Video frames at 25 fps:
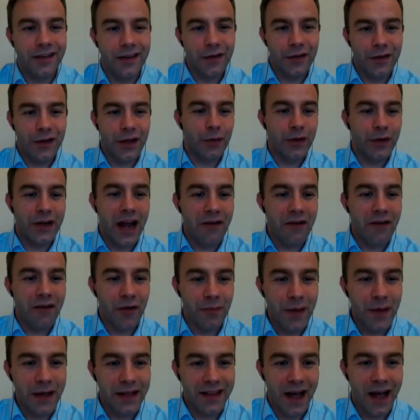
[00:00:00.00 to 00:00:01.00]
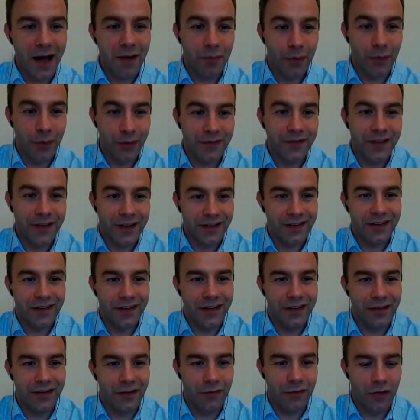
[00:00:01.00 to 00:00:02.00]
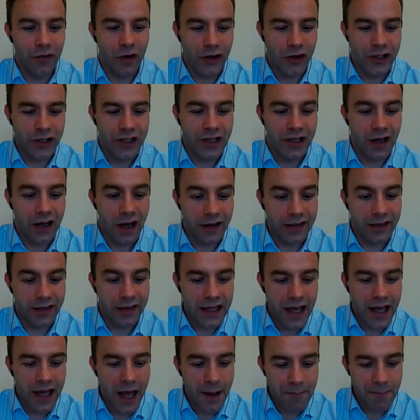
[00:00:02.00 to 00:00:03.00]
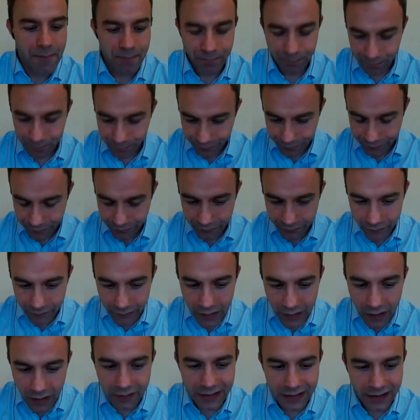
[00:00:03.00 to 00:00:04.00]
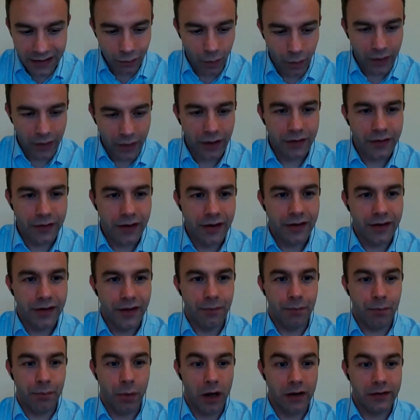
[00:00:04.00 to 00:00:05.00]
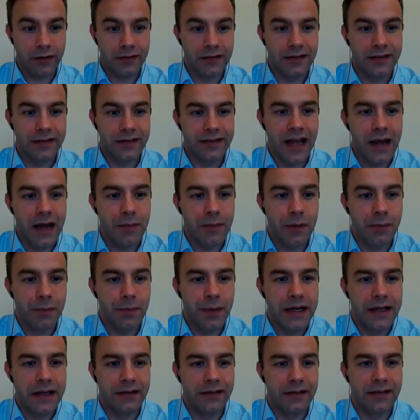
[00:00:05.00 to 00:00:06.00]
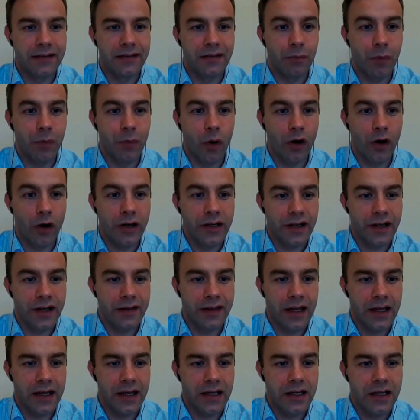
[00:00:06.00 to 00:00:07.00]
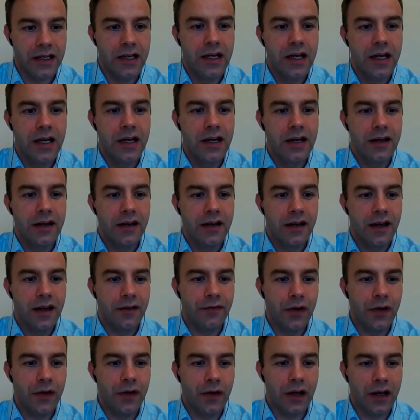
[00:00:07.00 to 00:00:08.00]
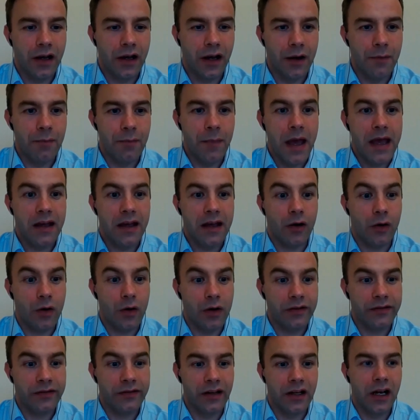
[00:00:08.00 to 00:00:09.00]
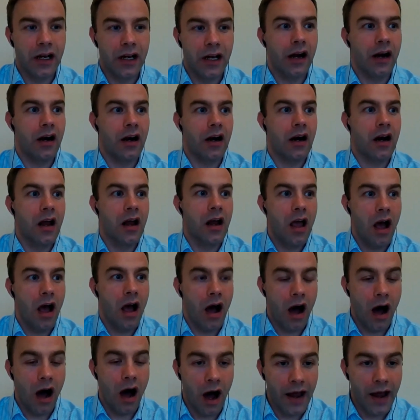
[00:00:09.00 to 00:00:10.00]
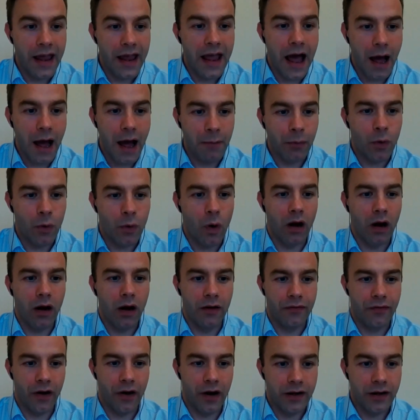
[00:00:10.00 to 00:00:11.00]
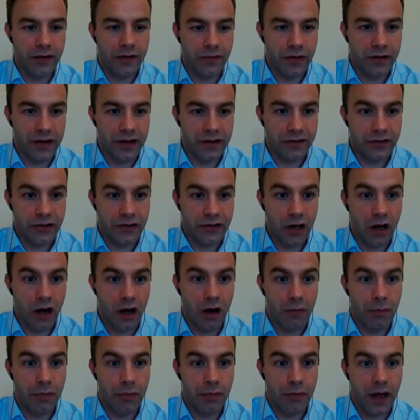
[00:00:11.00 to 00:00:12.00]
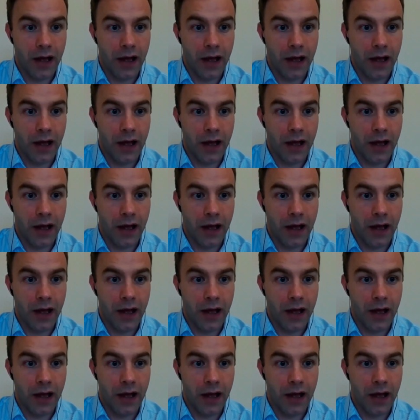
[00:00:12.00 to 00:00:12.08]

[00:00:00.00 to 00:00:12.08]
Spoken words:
they would never admit that, but it's unfortunate. I think that's why the personal statement piece is important, I think. if you can kind of make it crystal clear, I am qualified for this job,